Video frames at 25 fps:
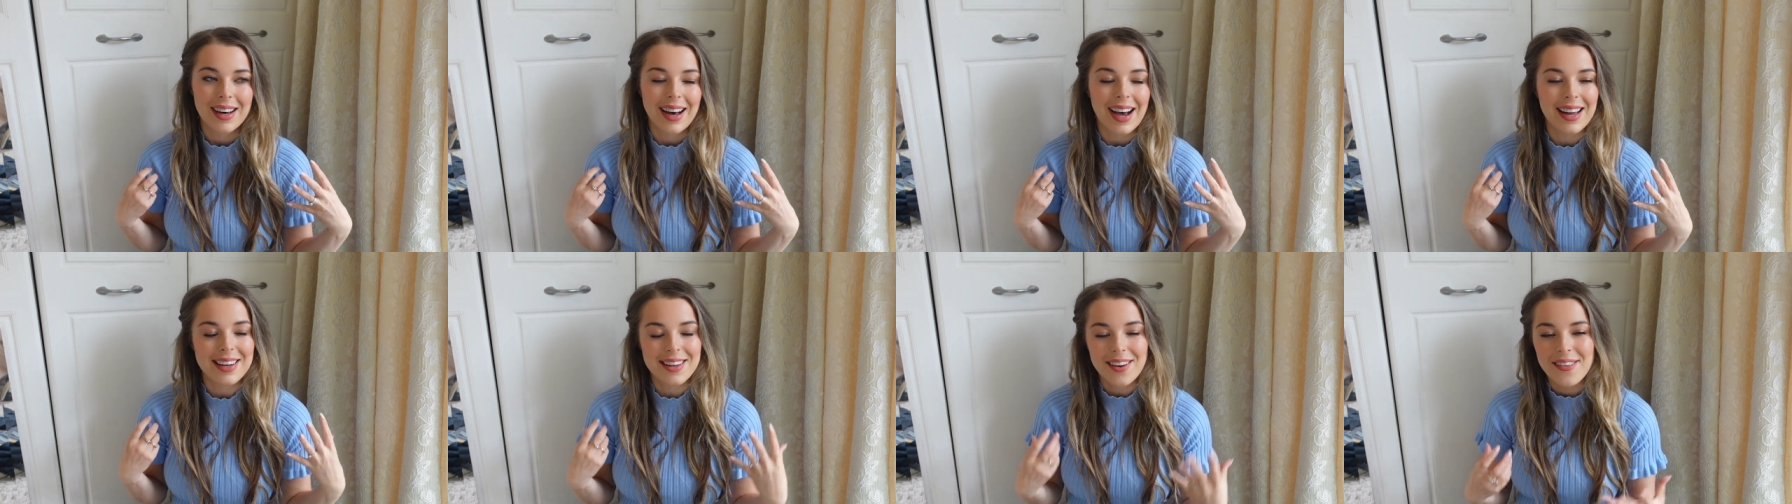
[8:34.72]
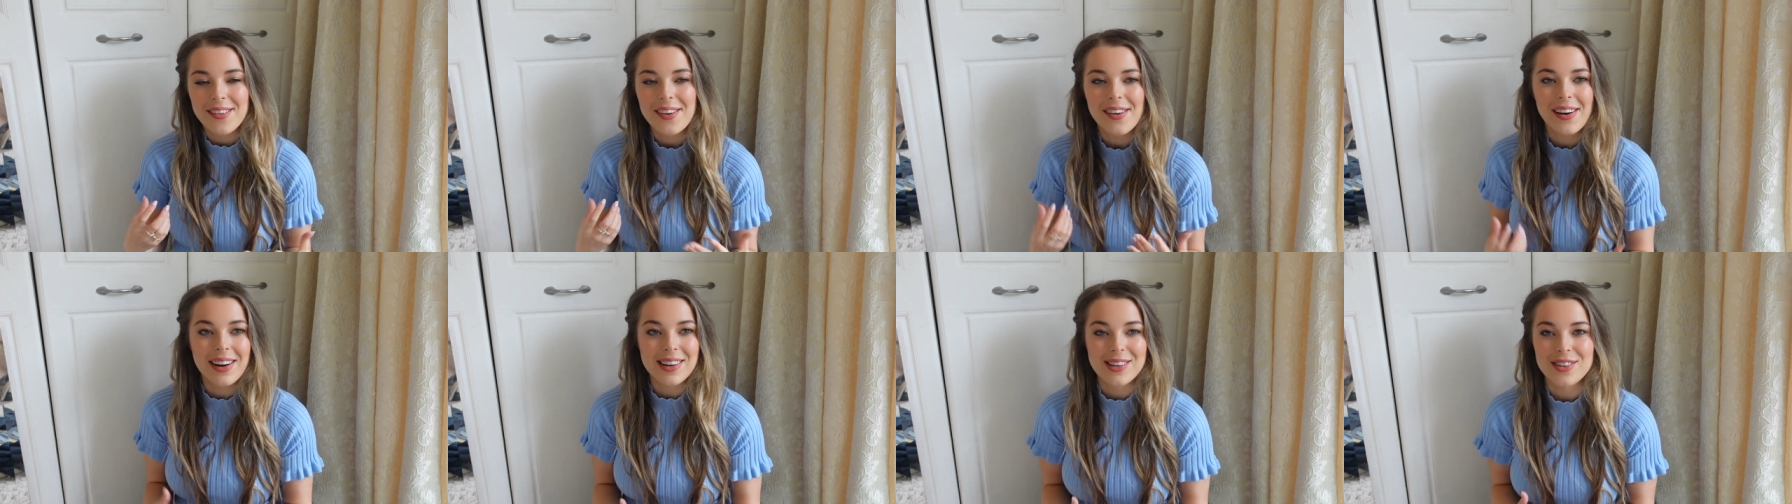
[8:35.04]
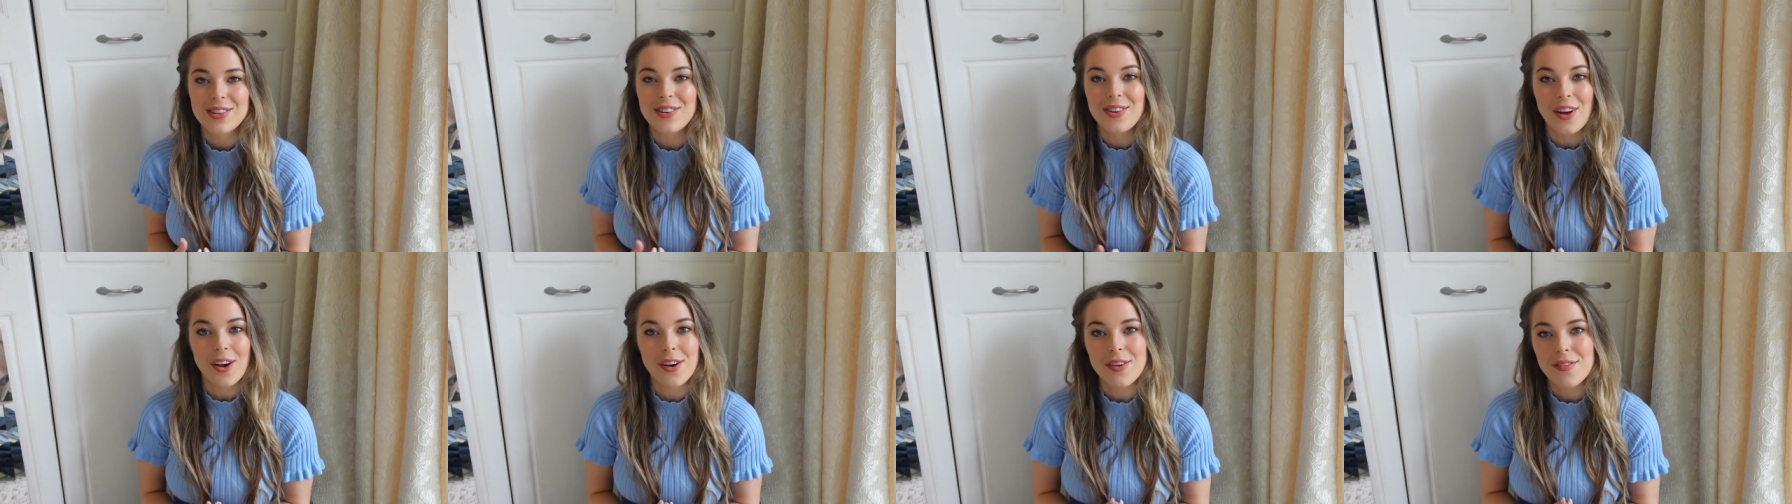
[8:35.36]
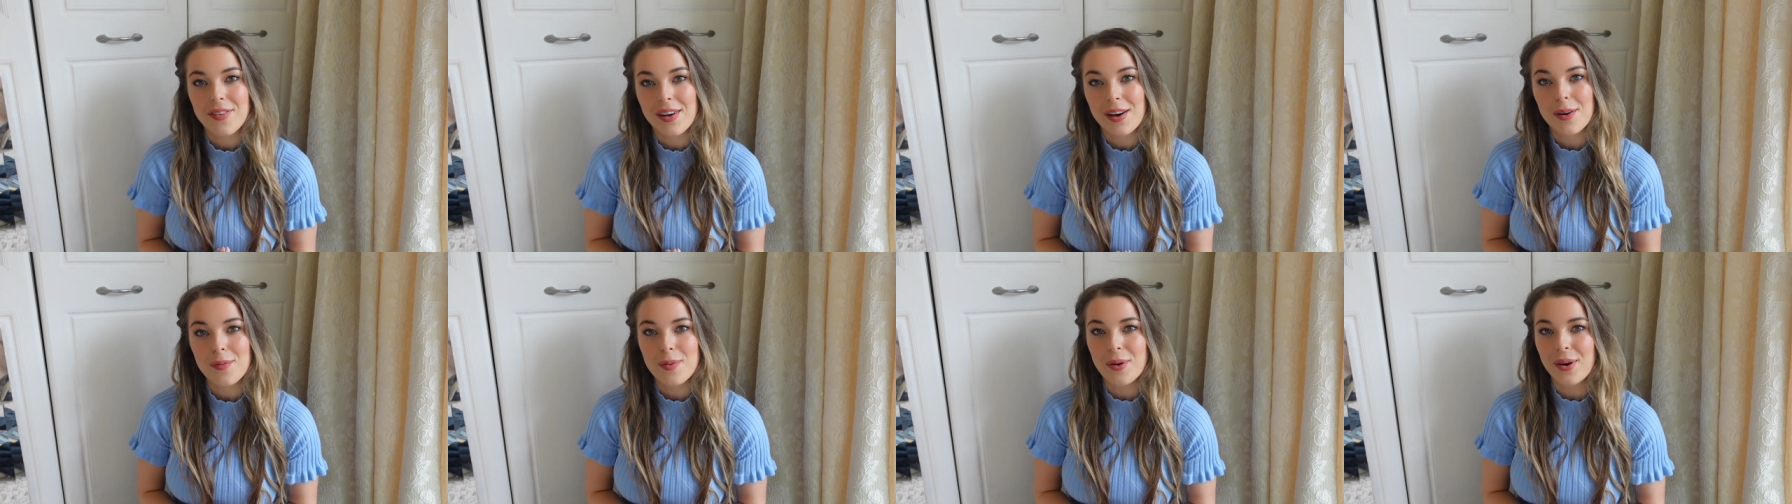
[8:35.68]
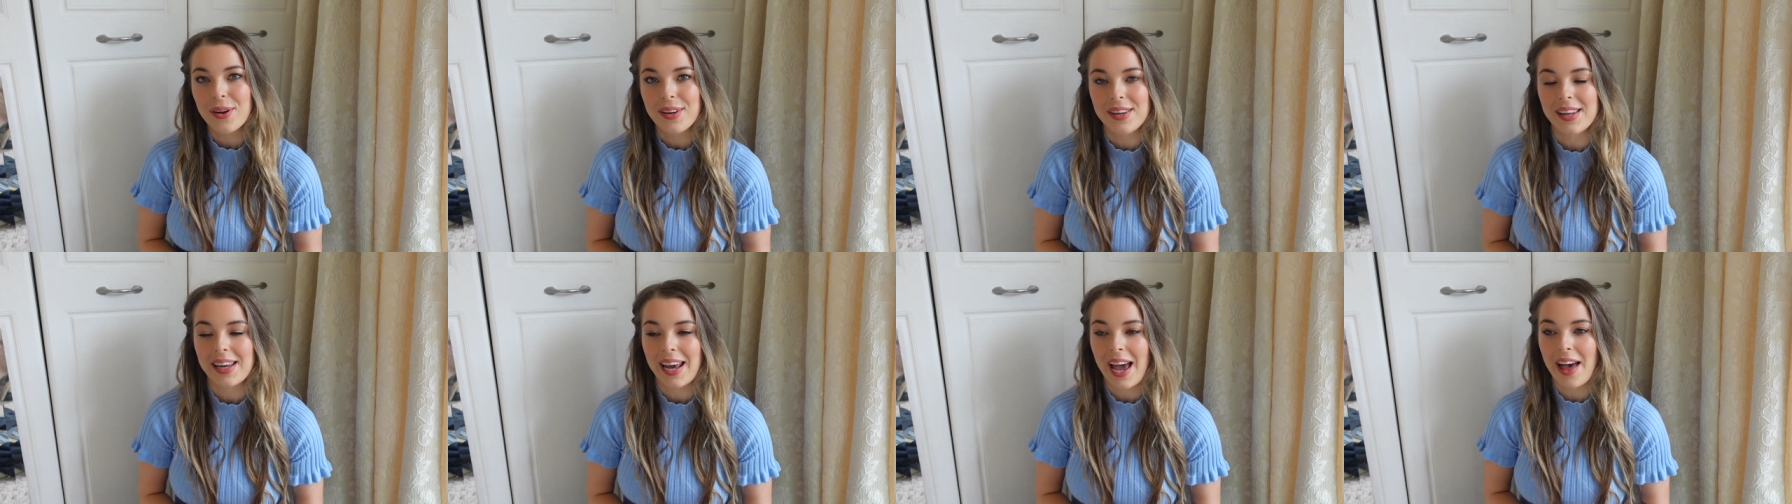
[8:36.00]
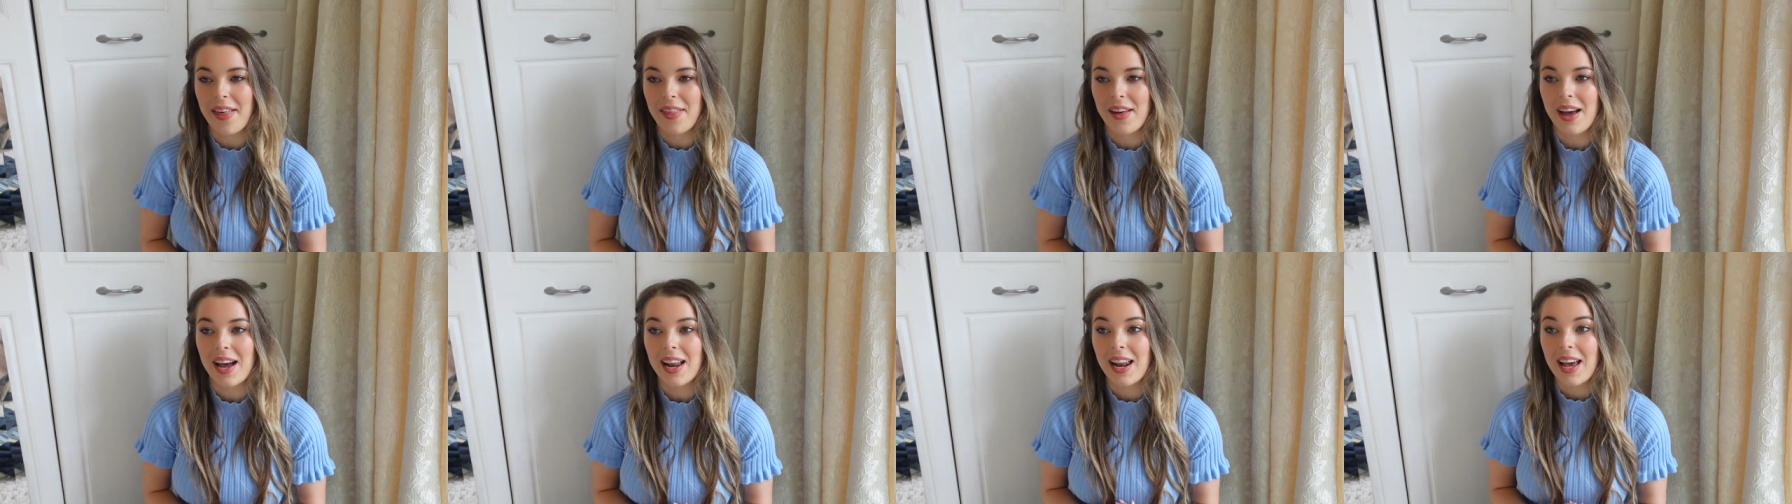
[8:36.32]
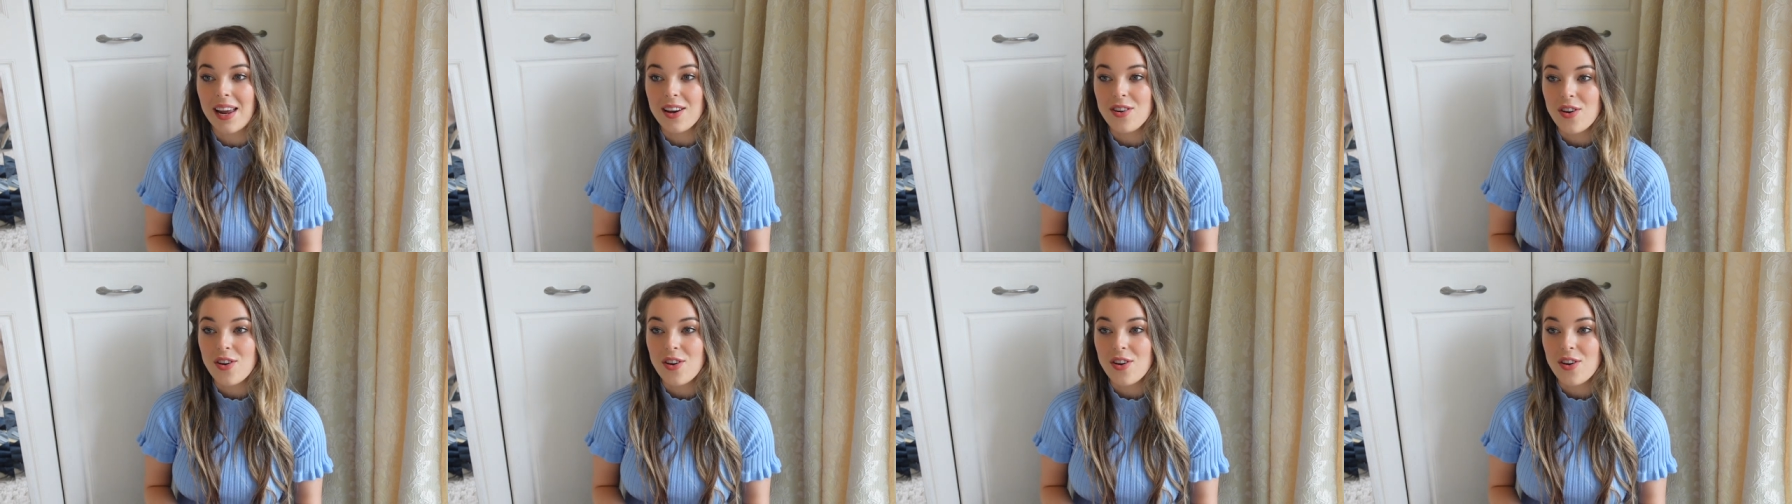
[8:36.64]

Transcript: I don't know, I just don't feel put together and I